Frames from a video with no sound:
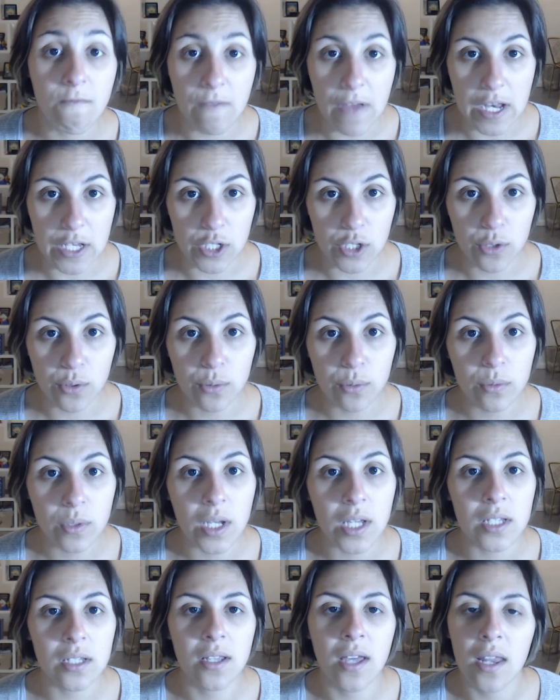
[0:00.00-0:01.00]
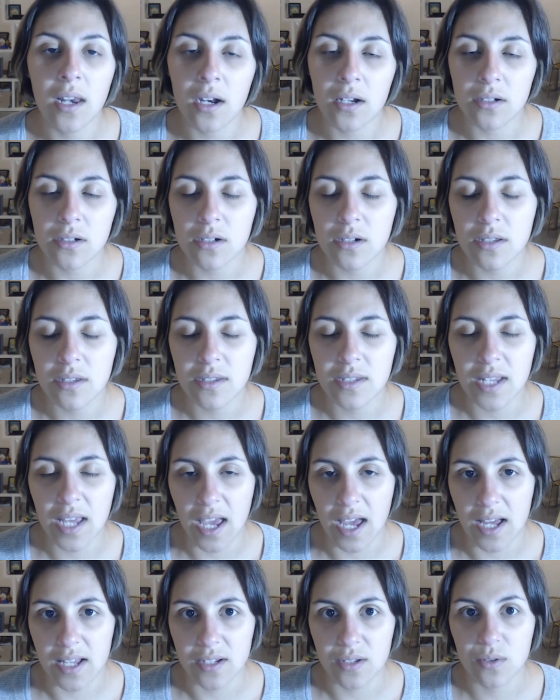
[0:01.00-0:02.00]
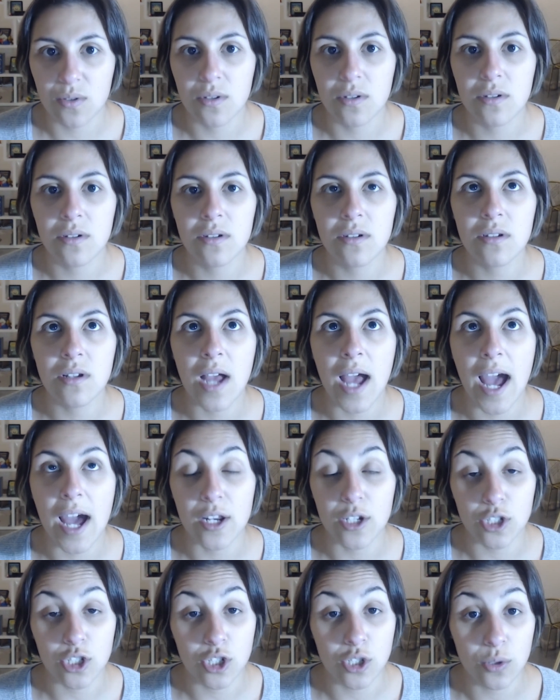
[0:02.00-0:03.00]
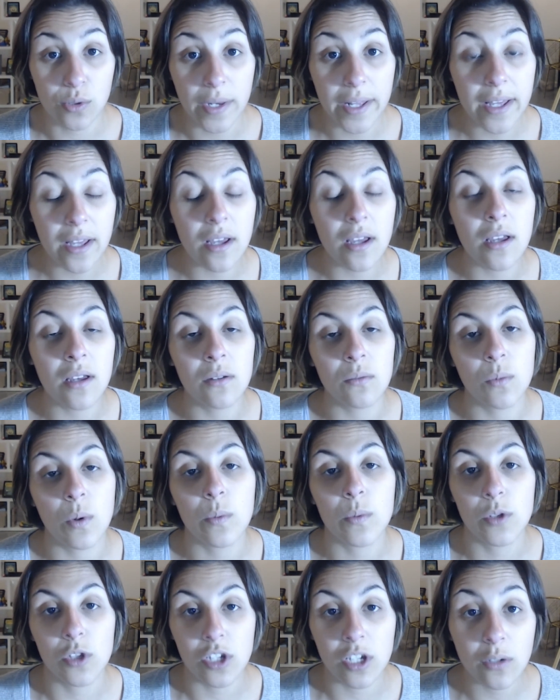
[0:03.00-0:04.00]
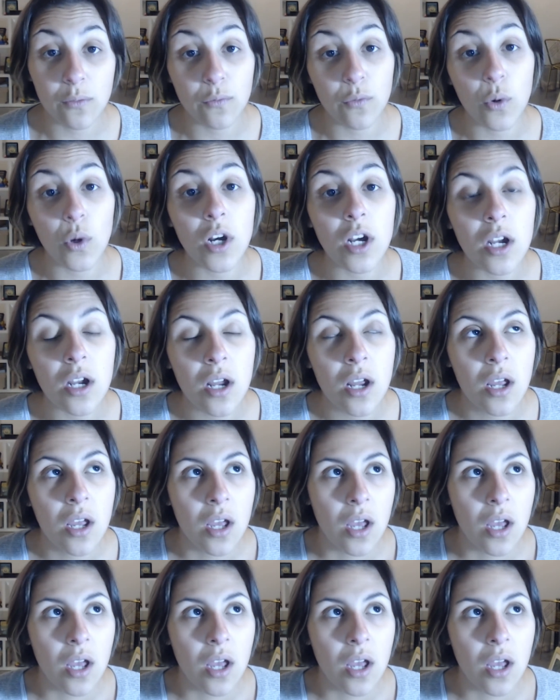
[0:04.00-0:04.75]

the venue and can understand how to shoot it and what we're looking for.